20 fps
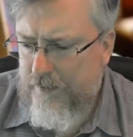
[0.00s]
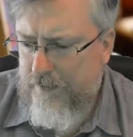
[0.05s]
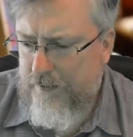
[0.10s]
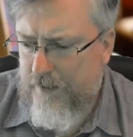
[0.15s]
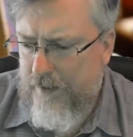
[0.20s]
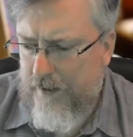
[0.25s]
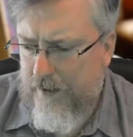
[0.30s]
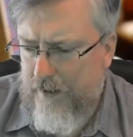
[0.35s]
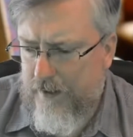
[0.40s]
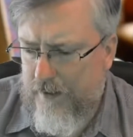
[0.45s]

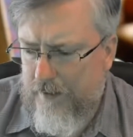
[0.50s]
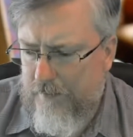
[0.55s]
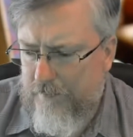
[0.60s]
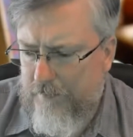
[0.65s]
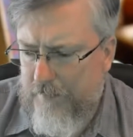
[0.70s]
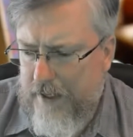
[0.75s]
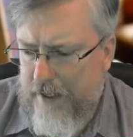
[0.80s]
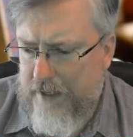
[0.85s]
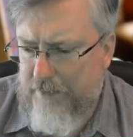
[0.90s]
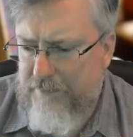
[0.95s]

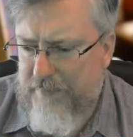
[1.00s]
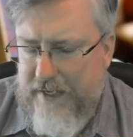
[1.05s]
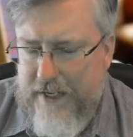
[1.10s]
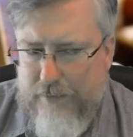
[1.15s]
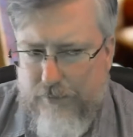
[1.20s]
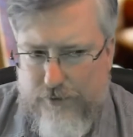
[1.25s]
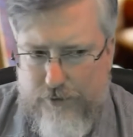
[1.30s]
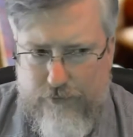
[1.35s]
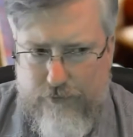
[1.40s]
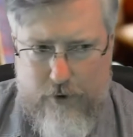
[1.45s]
I've been
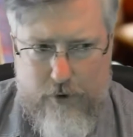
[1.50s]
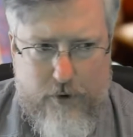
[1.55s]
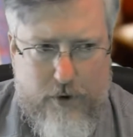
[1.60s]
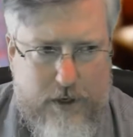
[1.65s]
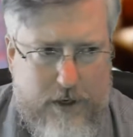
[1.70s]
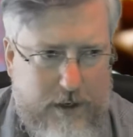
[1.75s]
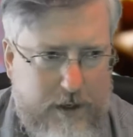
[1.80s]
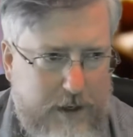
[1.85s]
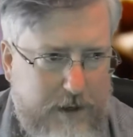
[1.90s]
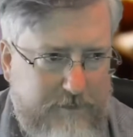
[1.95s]
able to grow
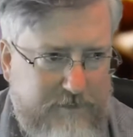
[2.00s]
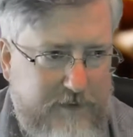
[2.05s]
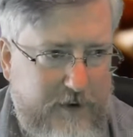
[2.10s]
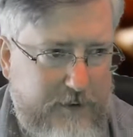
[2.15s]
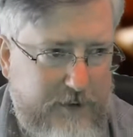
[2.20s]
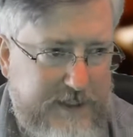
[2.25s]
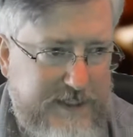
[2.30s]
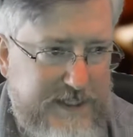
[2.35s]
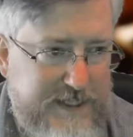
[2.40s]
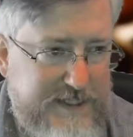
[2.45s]
a
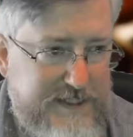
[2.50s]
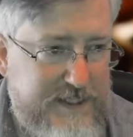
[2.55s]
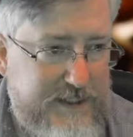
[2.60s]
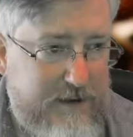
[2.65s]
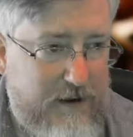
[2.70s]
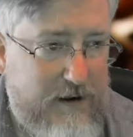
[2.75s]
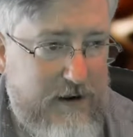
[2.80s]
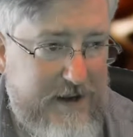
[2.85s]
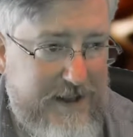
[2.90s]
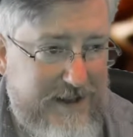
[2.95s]
fairly decent
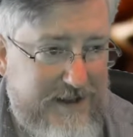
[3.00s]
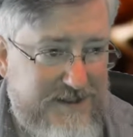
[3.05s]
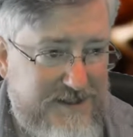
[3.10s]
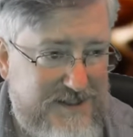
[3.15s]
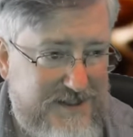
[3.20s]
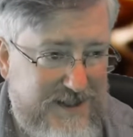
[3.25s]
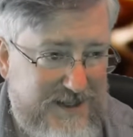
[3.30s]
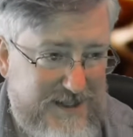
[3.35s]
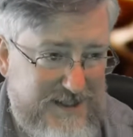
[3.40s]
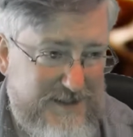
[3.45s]

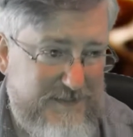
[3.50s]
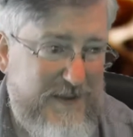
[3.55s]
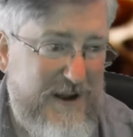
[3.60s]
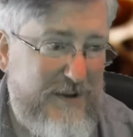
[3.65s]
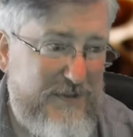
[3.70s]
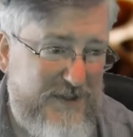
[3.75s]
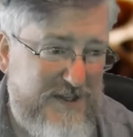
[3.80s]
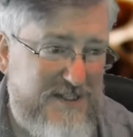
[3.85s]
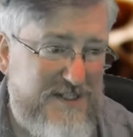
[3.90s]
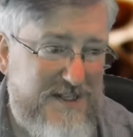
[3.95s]
audience that is
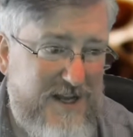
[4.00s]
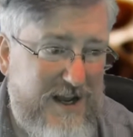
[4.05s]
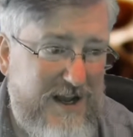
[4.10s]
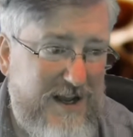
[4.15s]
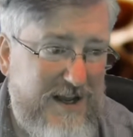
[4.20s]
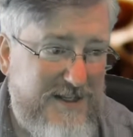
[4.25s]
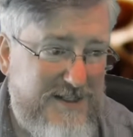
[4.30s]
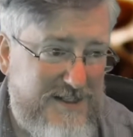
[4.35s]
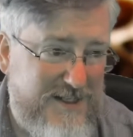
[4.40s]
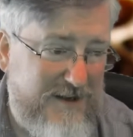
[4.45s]
about the
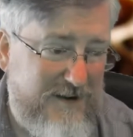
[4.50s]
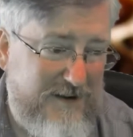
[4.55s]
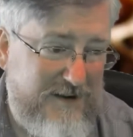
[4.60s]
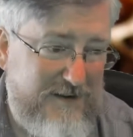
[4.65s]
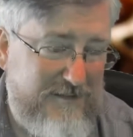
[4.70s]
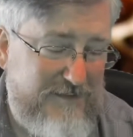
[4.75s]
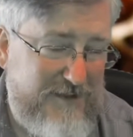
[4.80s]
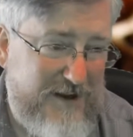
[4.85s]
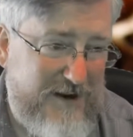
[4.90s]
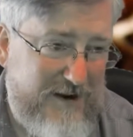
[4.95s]
size
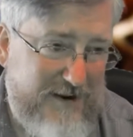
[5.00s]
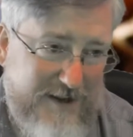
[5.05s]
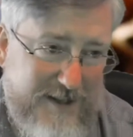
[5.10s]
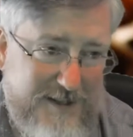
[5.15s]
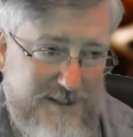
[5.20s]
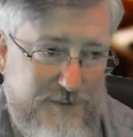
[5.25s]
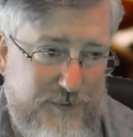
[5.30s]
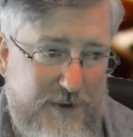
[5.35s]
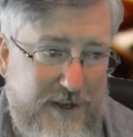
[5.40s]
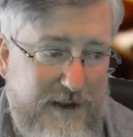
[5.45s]
of the
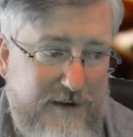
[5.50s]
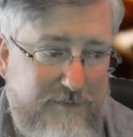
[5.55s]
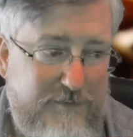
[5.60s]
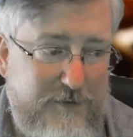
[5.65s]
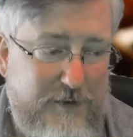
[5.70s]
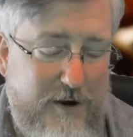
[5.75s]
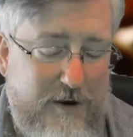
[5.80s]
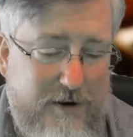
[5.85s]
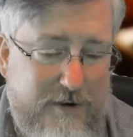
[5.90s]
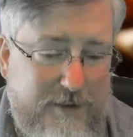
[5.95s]
audience we have for
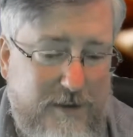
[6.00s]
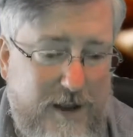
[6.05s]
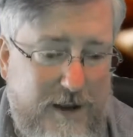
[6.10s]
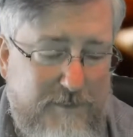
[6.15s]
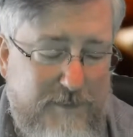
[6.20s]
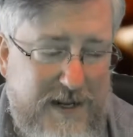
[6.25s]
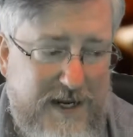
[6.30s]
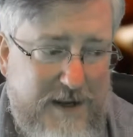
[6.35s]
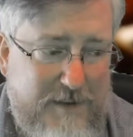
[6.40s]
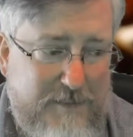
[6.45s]
the
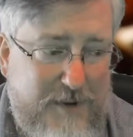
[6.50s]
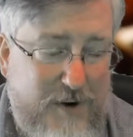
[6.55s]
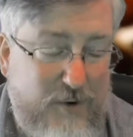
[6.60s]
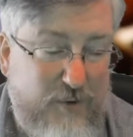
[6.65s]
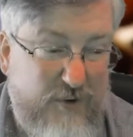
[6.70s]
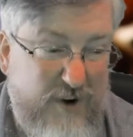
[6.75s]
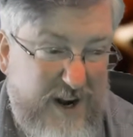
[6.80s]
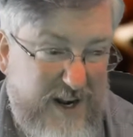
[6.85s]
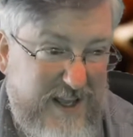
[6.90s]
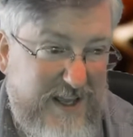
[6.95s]
online meetup
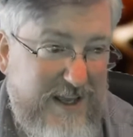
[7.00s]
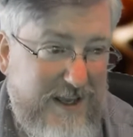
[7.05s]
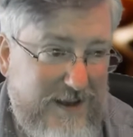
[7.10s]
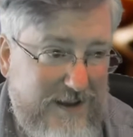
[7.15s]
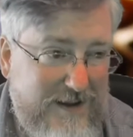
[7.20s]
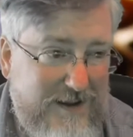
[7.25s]
already.